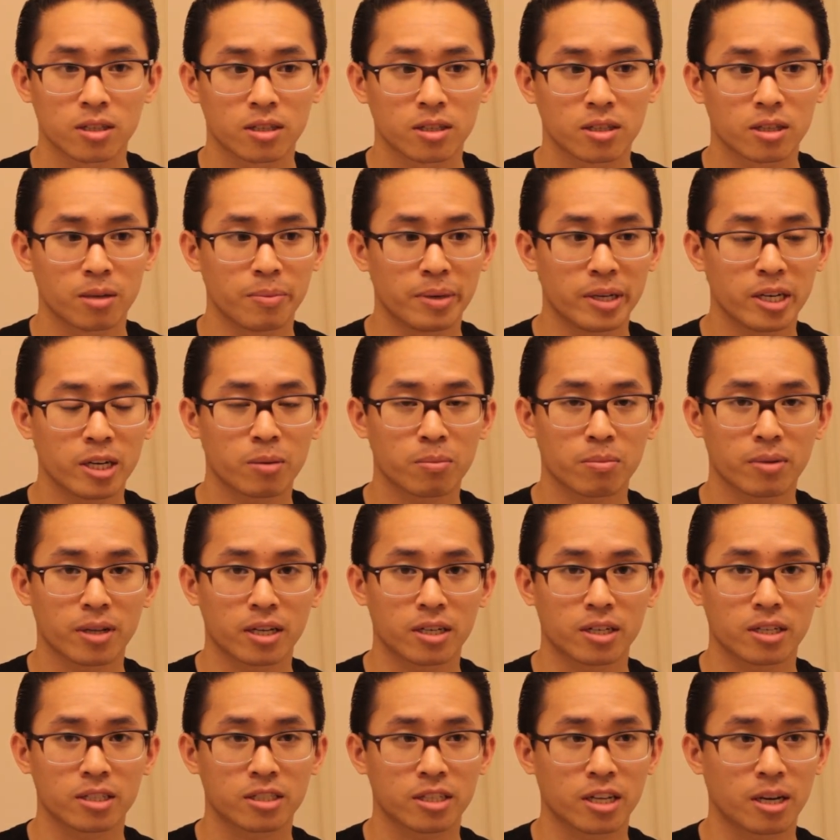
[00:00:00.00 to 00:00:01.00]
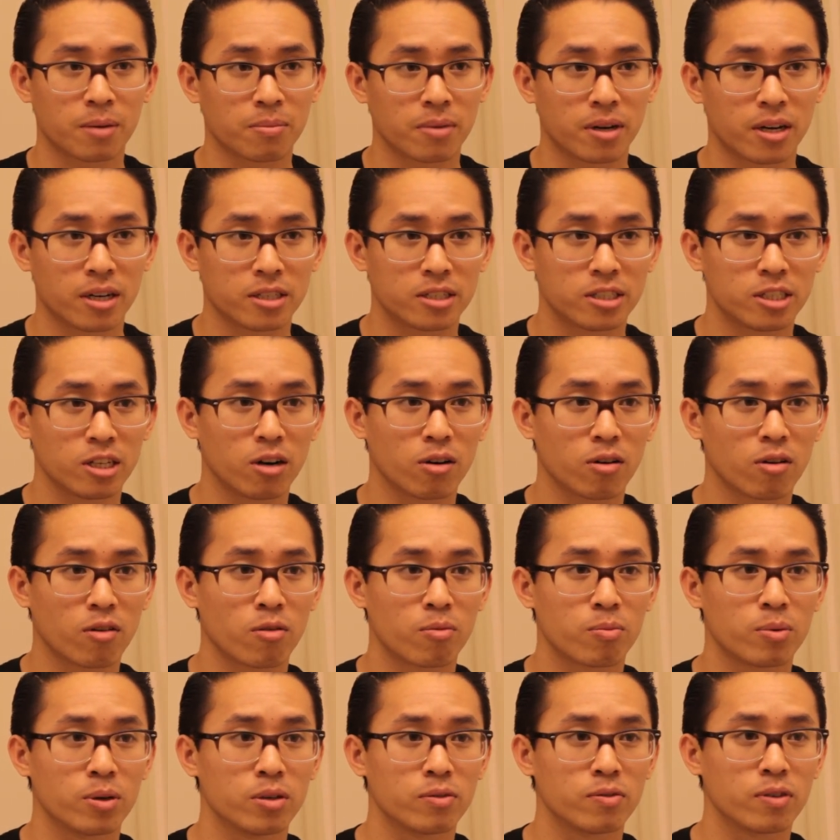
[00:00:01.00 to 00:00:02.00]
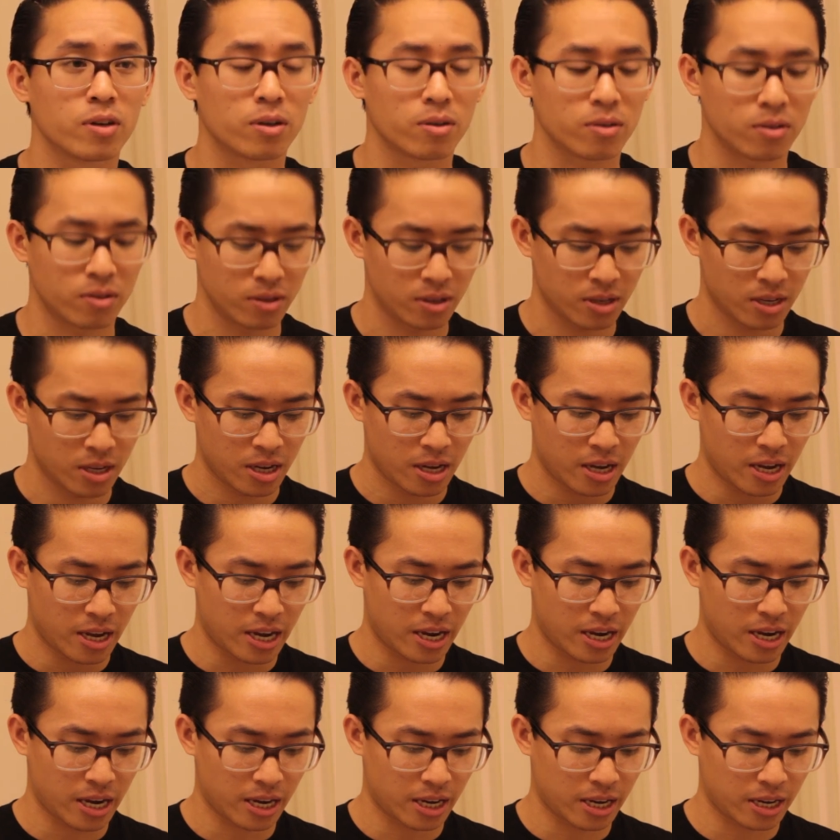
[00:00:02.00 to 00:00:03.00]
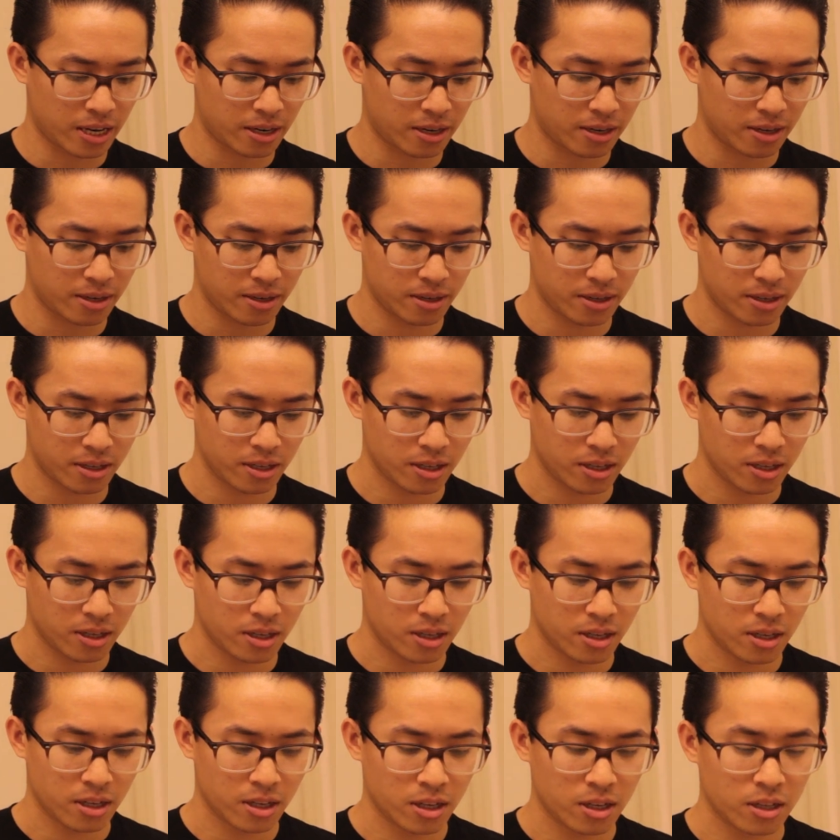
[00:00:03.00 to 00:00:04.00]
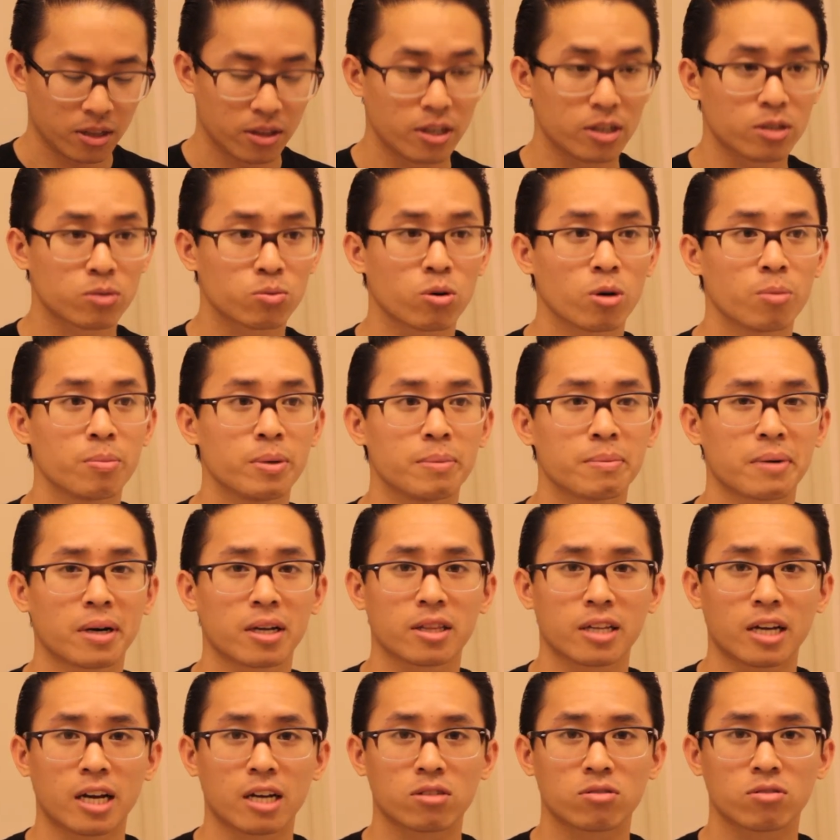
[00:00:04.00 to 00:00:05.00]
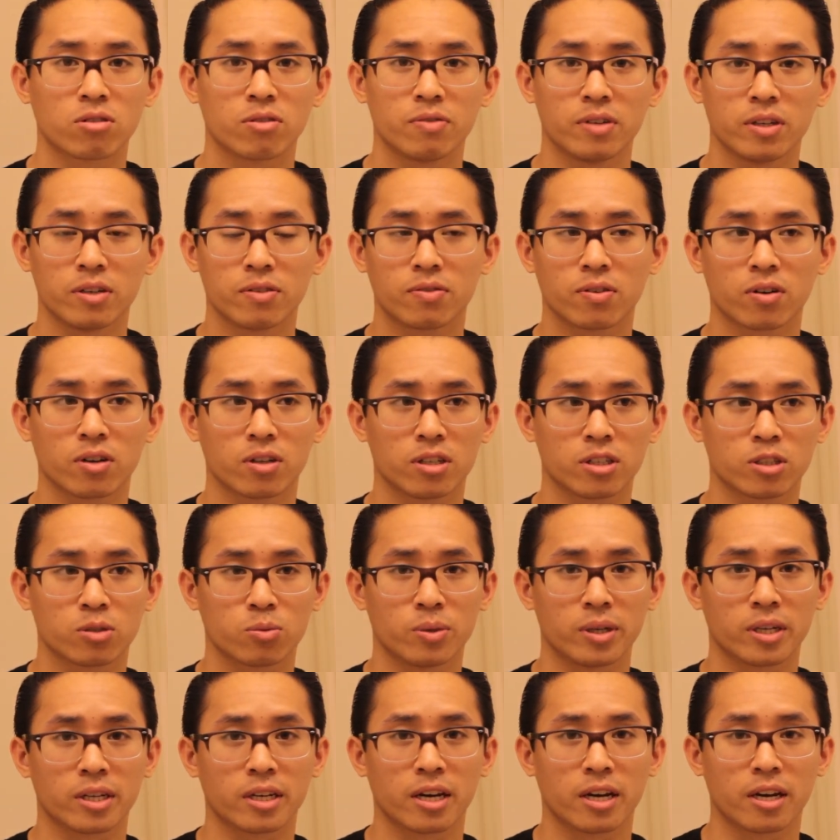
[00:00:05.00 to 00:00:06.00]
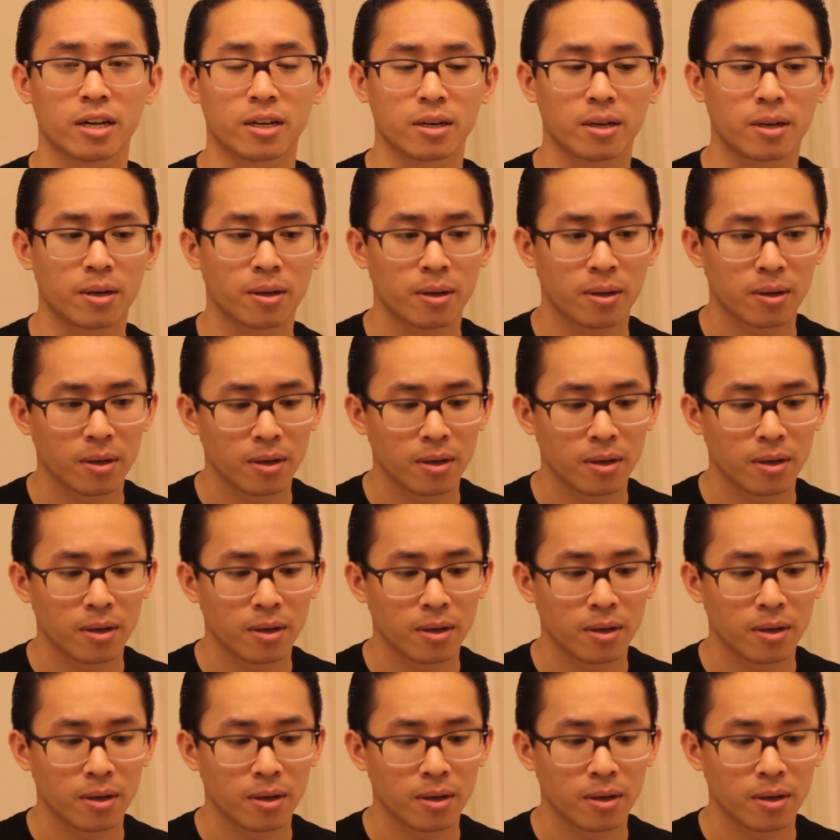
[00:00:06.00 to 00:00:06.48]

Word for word: the medium blend does get my seal of approval, and this will be my last review for this weekend.